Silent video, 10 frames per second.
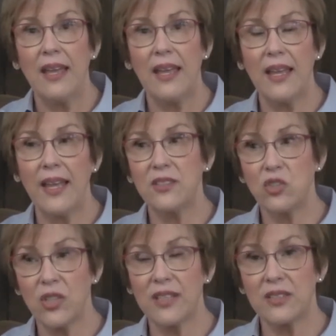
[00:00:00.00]
It's
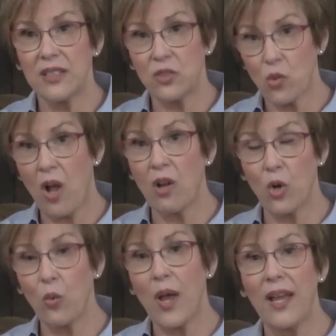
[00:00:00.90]
just a
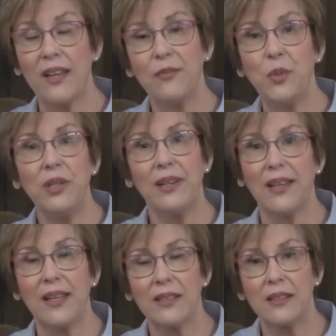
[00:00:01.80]
stronger way of putting
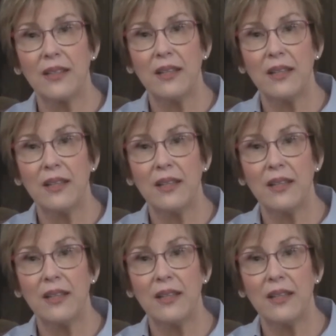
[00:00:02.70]
it.